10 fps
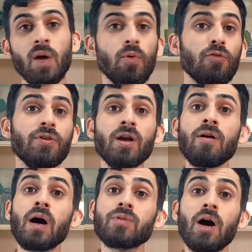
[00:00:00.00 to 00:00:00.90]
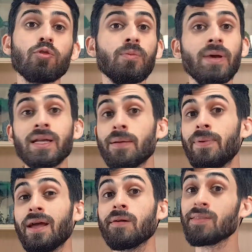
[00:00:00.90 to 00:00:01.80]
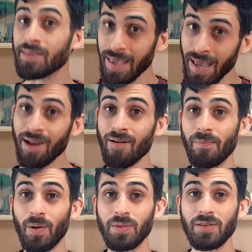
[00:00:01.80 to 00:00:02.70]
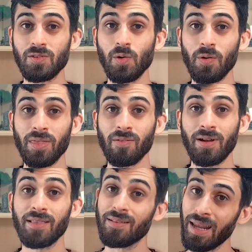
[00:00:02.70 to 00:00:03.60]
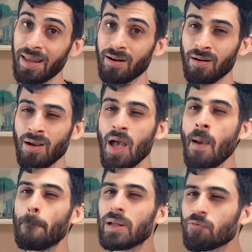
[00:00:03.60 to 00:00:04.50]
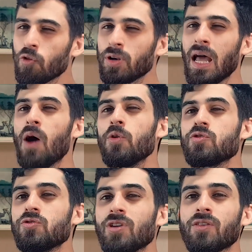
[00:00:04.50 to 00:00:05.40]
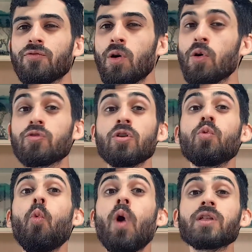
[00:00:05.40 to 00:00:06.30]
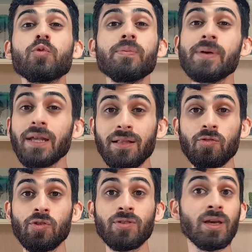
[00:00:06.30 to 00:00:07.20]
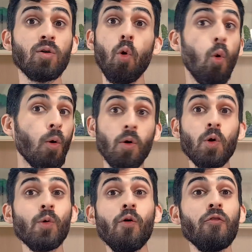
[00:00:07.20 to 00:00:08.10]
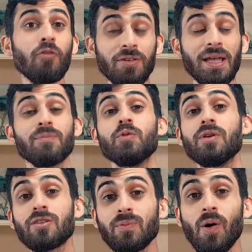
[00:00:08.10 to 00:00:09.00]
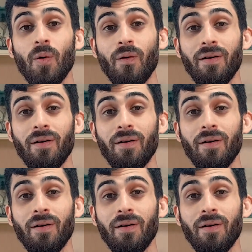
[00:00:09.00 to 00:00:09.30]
We'll figure out how to make the players care about these story threads later, but for now we should just focus on what would be interesting or cool for them to explore.